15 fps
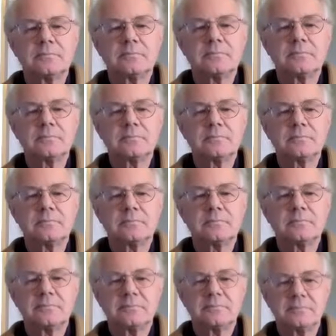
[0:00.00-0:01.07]

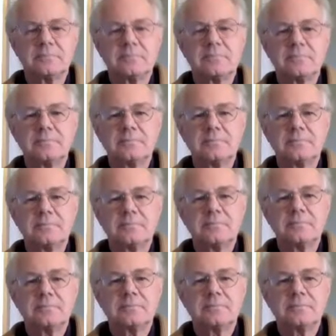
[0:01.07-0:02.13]

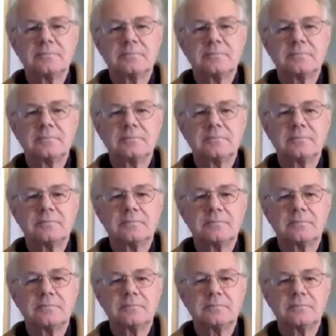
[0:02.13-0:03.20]

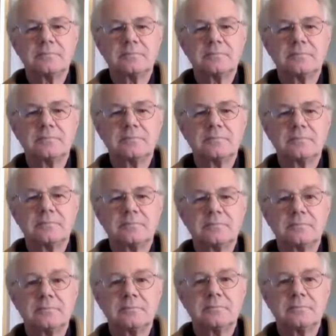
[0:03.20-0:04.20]
(silent)